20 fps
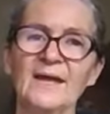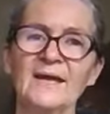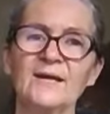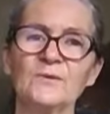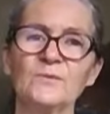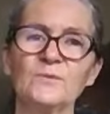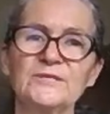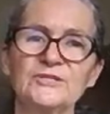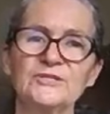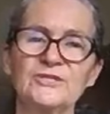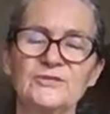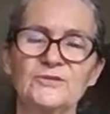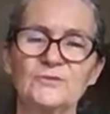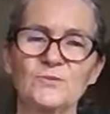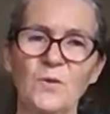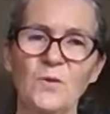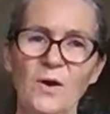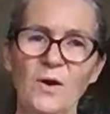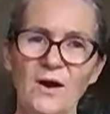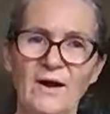Which is
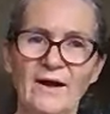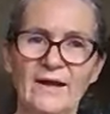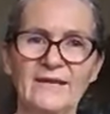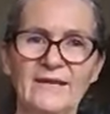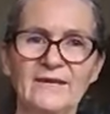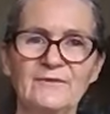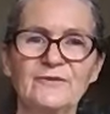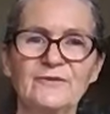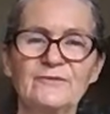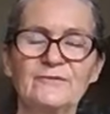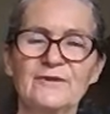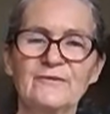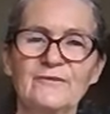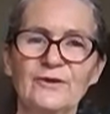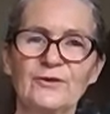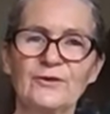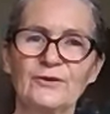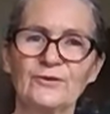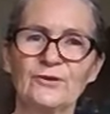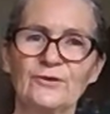why, if you've
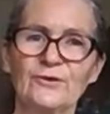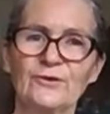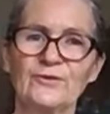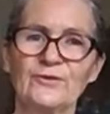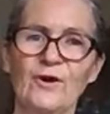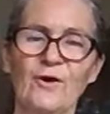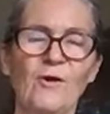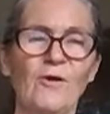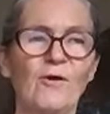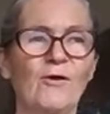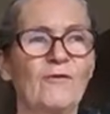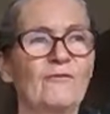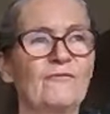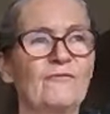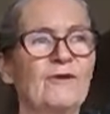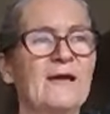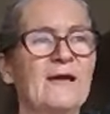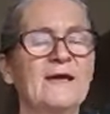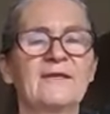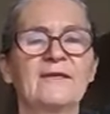ever heard of
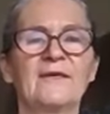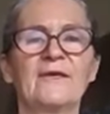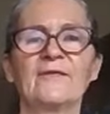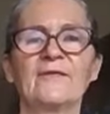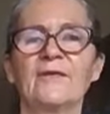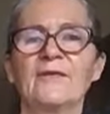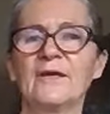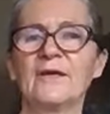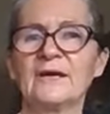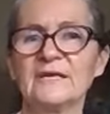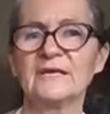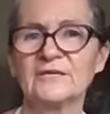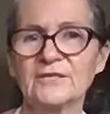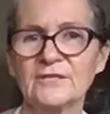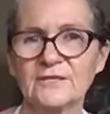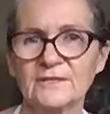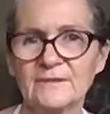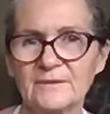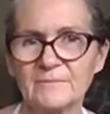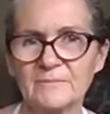
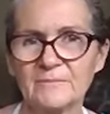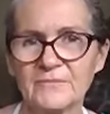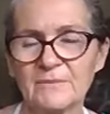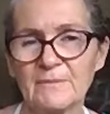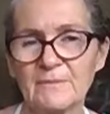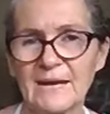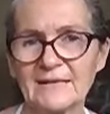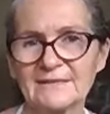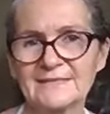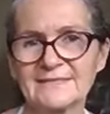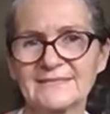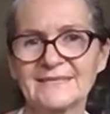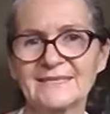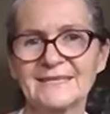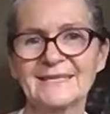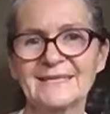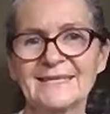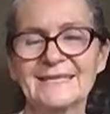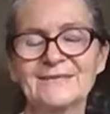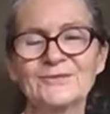the Master
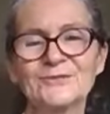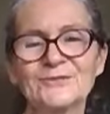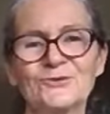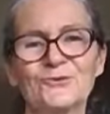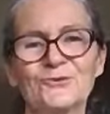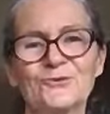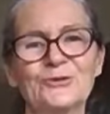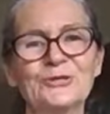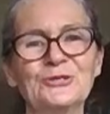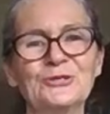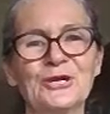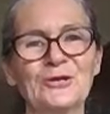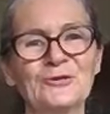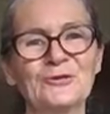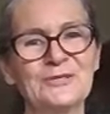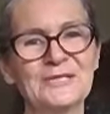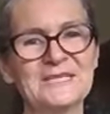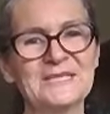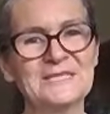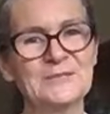Cleanse, or in
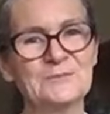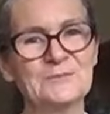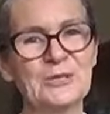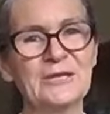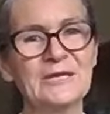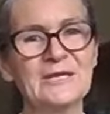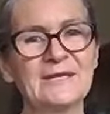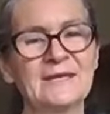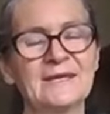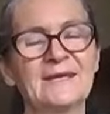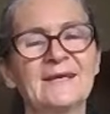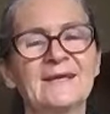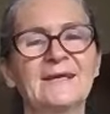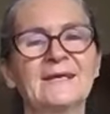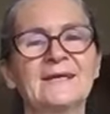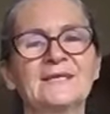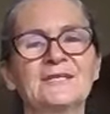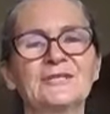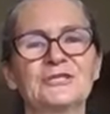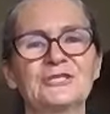yogic speak,
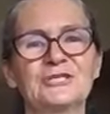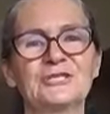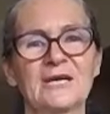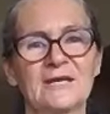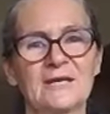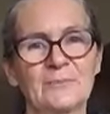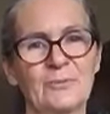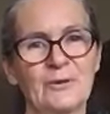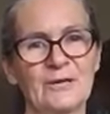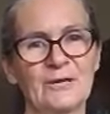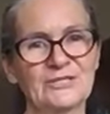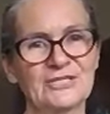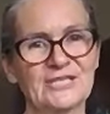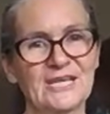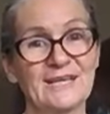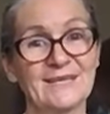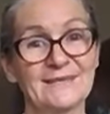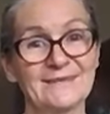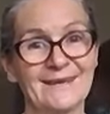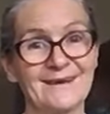
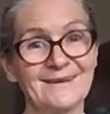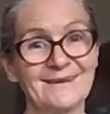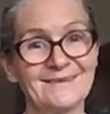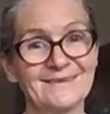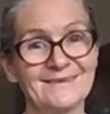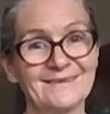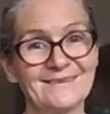Shankaprakshalana,